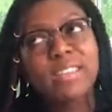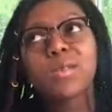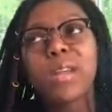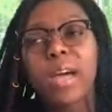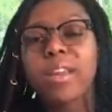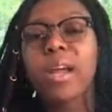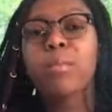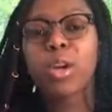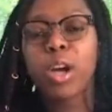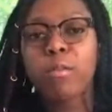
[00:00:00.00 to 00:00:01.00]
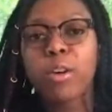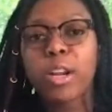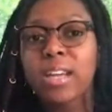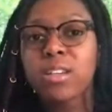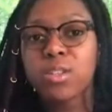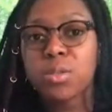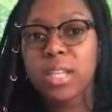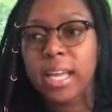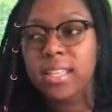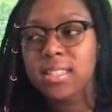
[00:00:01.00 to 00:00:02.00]
So, now that I'm recovered, I do
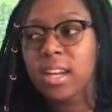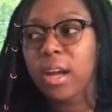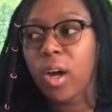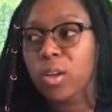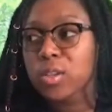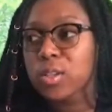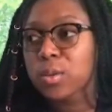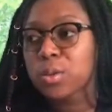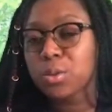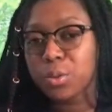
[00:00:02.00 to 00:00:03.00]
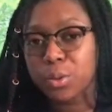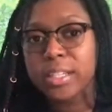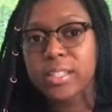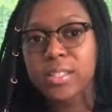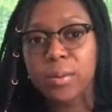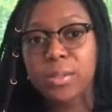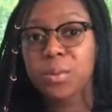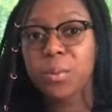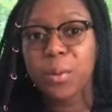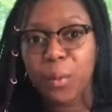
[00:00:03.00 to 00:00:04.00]
dance and I also do jewelry. So,
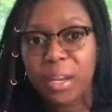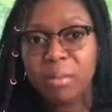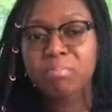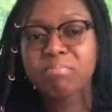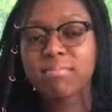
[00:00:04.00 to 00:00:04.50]
it's a win win.